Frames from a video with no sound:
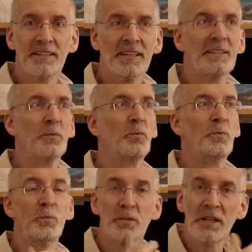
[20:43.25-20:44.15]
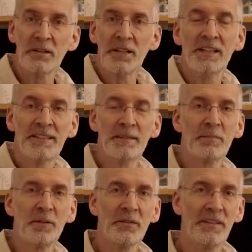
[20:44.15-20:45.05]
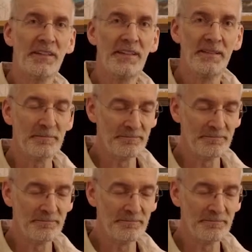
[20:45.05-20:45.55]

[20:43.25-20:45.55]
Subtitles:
There really is a processing.